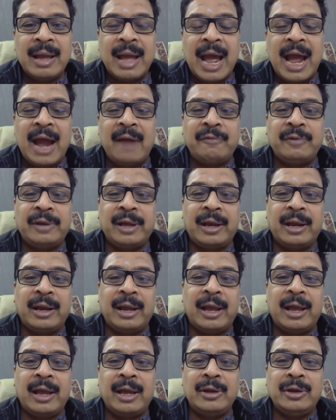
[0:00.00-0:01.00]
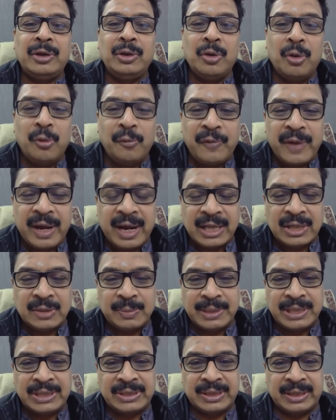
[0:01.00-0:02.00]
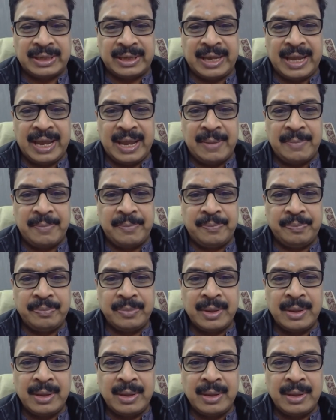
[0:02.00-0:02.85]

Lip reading: after a new finance minister came,